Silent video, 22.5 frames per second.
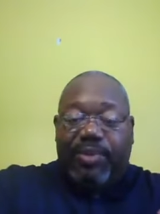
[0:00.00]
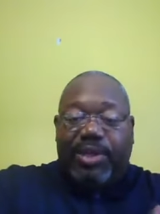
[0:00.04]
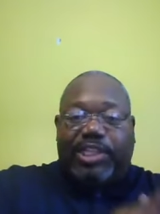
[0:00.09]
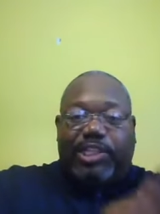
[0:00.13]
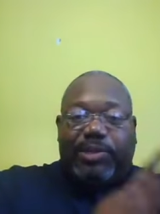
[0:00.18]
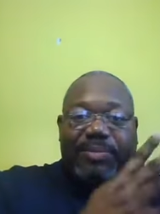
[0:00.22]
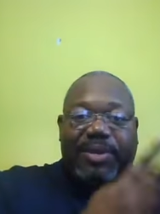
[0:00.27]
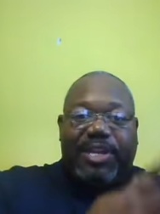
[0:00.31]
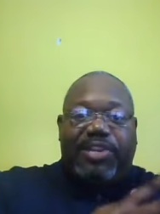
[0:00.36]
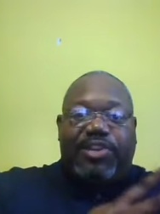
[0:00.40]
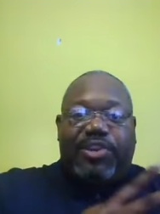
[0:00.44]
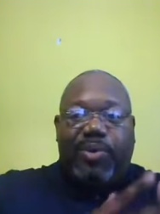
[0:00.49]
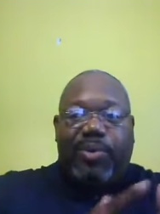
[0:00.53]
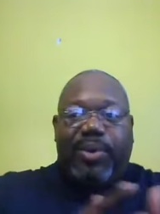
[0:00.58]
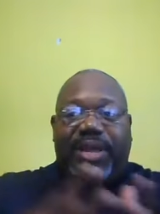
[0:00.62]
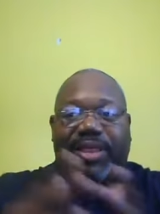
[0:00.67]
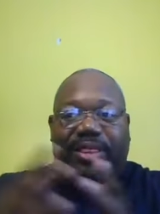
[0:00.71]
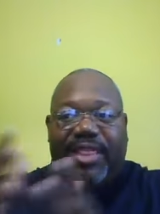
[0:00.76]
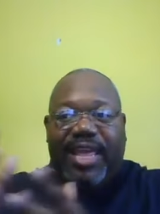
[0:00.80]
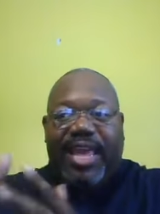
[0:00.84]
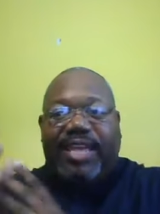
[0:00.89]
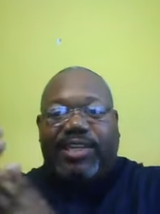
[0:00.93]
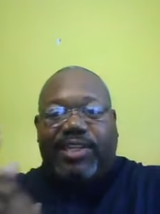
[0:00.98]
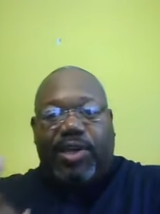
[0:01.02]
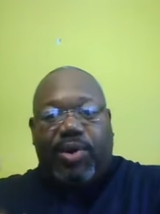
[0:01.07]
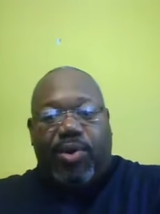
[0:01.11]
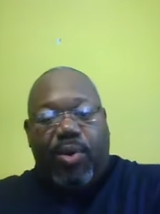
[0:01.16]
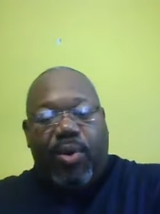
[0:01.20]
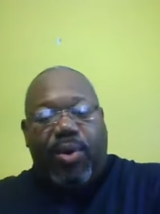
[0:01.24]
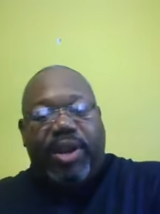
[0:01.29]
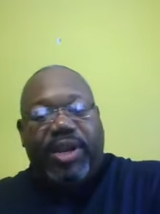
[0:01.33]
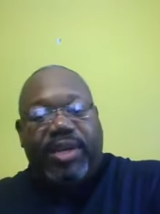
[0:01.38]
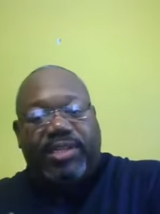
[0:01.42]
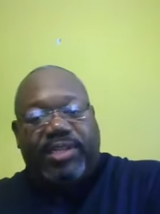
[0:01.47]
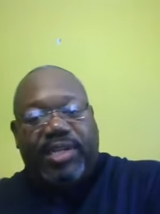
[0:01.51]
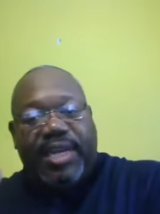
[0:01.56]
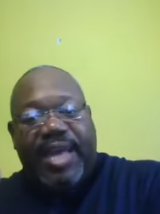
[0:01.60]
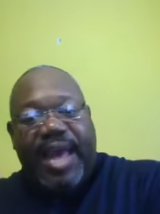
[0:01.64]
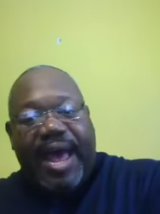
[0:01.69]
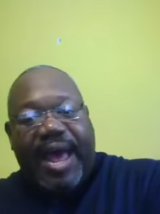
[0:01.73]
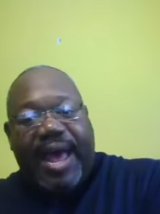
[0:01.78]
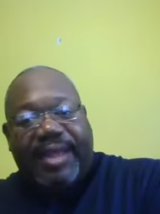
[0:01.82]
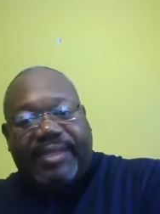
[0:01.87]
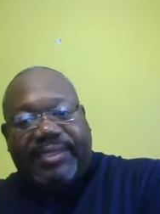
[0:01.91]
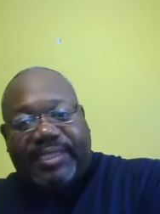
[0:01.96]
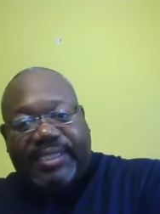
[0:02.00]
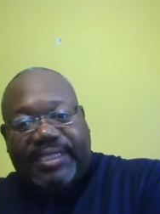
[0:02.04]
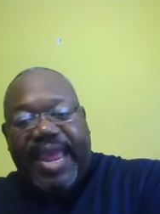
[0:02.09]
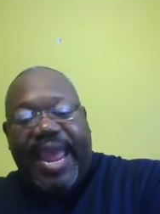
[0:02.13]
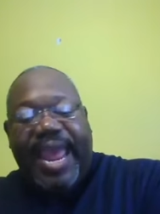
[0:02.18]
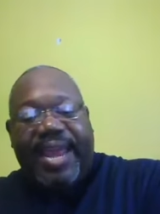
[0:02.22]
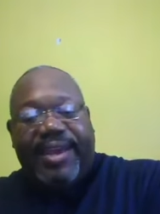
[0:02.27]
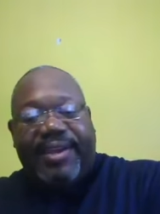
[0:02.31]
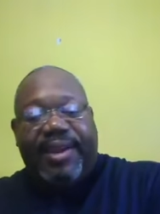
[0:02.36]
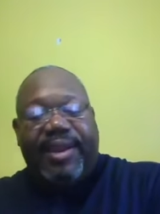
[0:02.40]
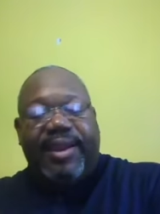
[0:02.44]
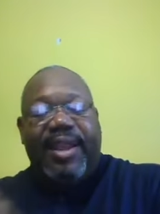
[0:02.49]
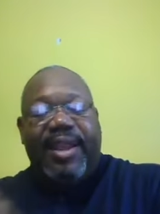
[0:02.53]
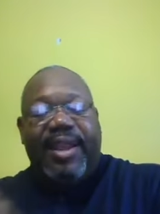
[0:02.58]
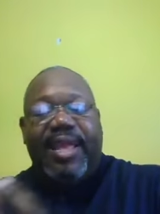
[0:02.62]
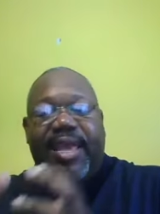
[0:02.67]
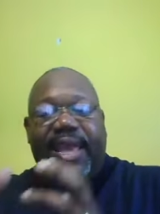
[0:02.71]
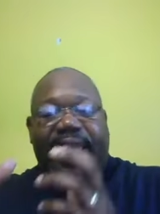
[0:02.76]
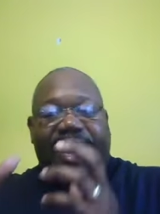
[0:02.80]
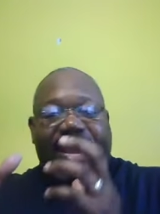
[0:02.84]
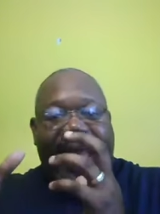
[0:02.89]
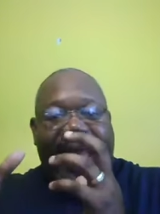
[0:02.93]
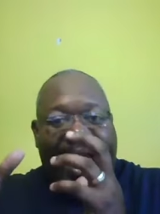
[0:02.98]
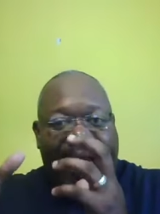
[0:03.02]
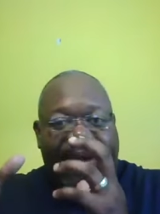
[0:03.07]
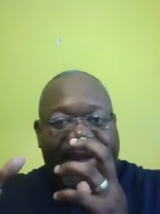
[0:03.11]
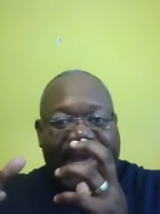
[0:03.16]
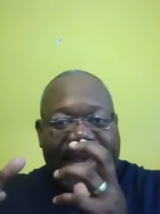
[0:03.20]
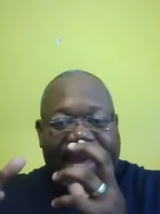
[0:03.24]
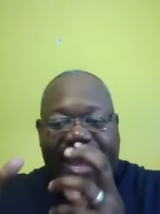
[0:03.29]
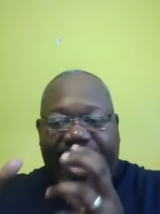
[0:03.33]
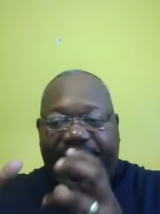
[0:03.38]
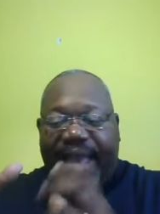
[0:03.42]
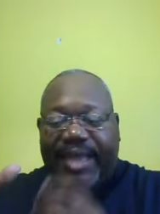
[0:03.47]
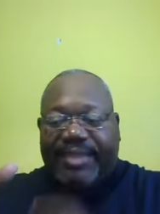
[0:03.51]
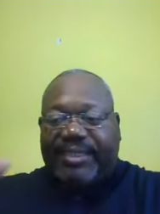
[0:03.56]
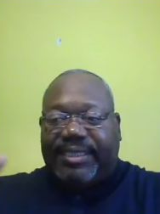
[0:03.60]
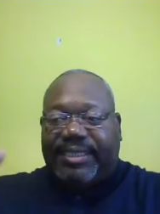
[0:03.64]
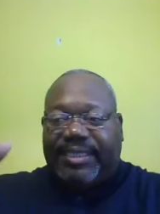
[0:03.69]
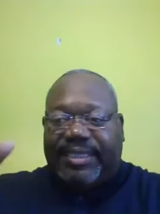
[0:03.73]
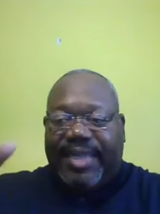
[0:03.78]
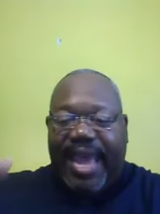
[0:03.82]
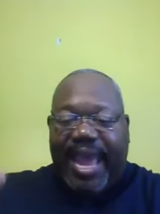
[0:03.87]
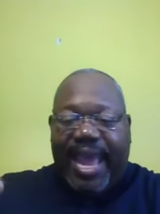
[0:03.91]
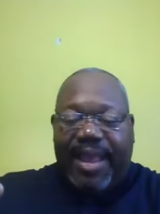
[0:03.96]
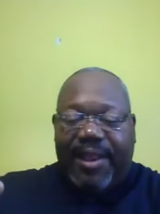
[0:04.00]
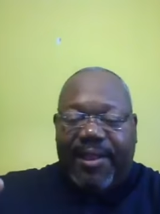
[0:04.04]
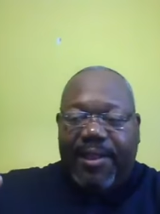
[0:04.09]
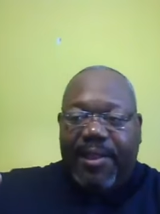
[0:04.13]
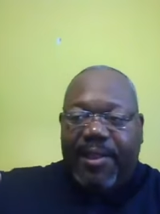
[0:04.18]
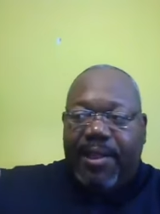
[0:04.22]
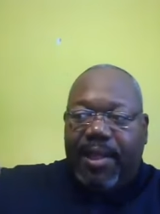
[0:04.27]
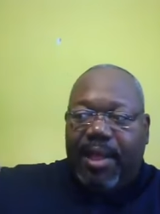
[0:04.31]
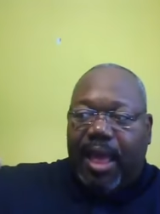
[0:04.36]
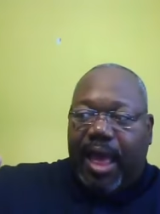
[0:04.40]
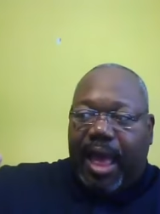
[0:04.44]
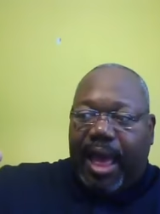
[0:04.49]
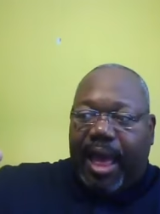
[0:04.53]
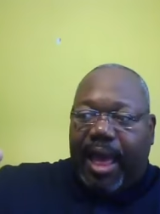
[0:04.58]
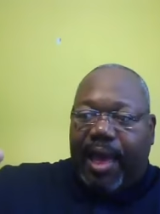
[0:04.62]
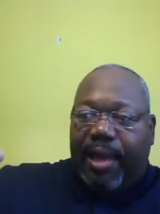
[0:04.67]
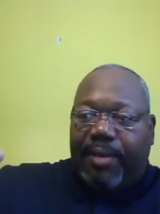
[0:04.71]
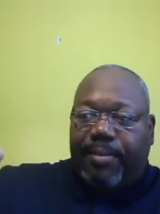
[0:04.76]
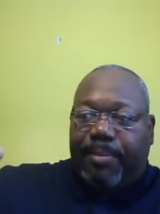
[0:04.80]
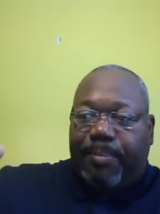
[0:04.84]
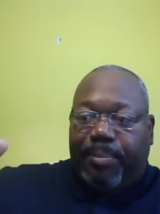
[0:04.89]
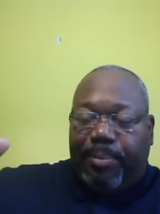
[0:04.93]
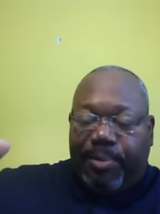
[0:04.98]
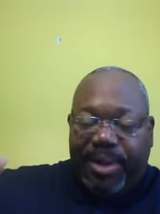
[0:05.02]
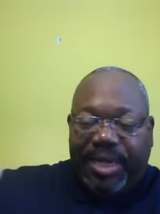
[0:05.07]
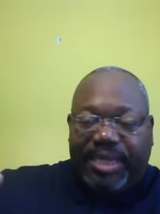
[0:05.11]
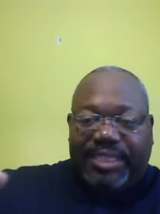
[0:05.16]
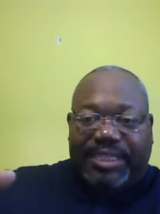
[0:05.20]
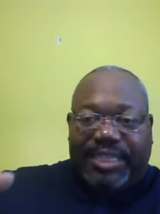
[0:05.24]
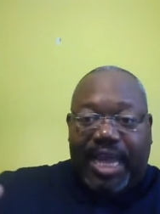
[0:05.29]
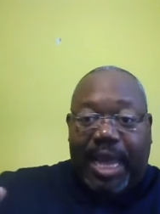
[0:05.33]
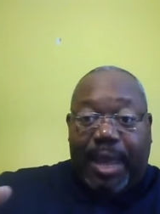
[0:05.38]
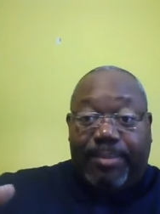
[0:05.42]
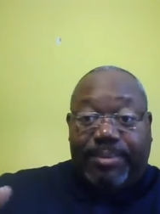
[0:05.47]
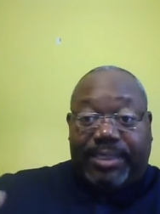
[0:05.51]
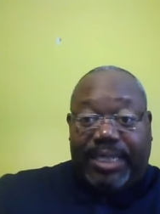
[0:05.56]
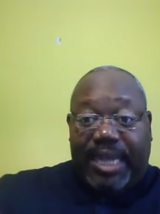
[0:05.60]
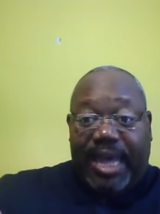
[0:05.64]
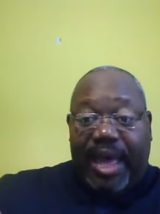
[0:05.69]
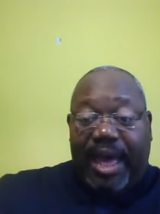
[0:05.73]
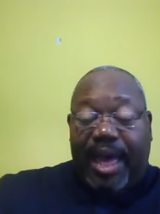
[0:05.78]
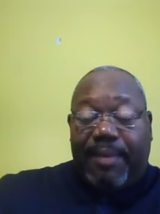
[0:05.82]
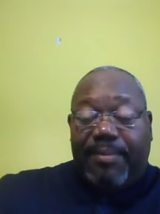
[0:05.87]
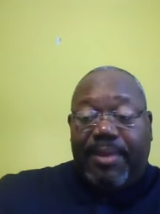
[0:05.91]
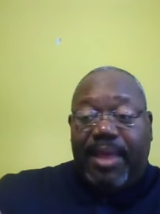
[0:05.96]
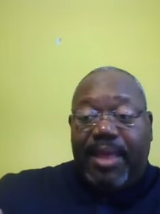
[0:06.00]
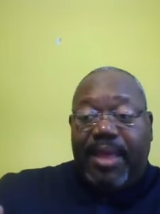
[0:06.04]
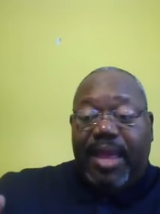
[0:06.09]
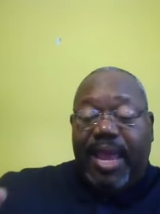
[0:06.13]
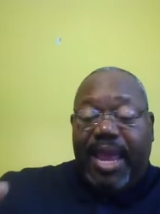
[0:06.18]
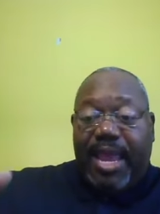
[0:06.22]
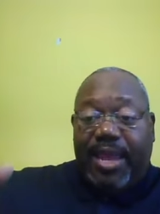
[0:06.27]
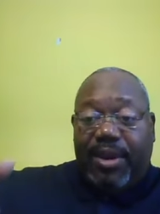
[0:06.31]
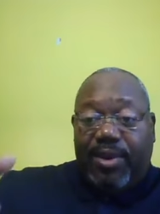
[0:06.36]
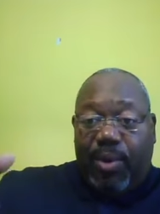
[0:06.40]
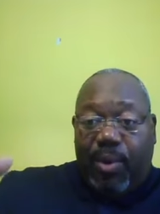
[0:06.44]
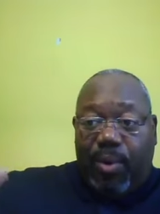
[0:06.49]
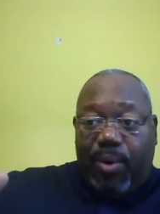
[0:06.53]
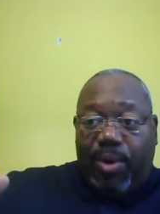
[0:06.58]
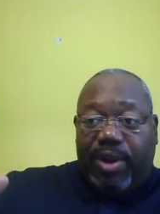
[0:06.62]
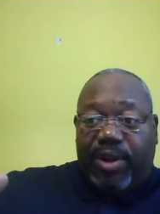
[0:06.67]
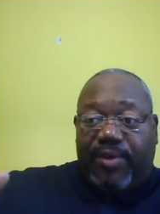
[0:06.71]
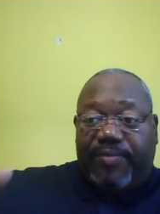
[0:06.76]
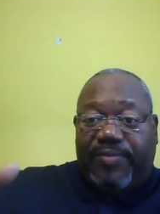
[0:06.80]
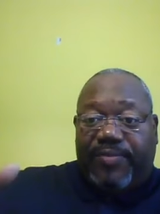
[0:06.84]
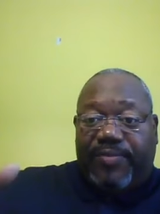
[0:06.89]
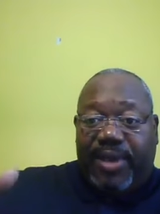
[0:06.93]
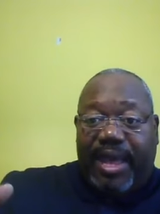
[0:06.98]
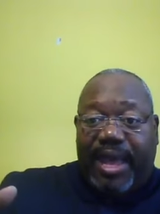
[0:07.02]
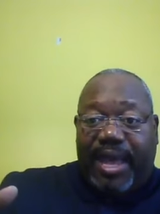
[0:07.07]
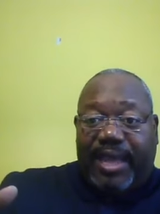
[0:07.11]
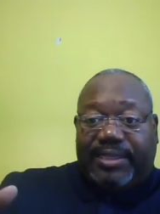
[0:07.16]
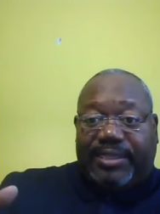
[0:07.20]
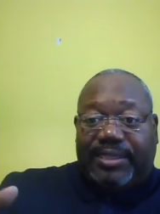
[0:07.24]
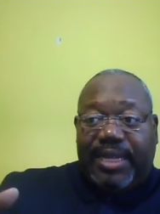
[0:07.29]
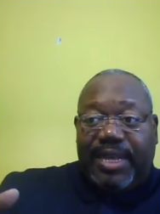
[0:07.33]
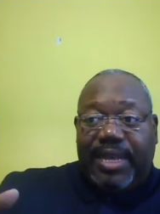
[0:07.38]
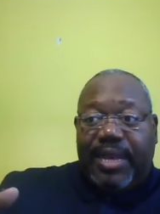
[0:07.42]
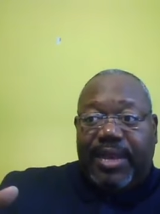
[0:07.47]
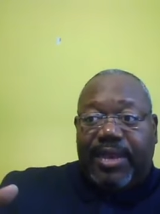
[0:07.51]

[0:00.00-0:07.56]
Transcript: We should be doing things according to God's standard and how He has set uh, precepts up in order for us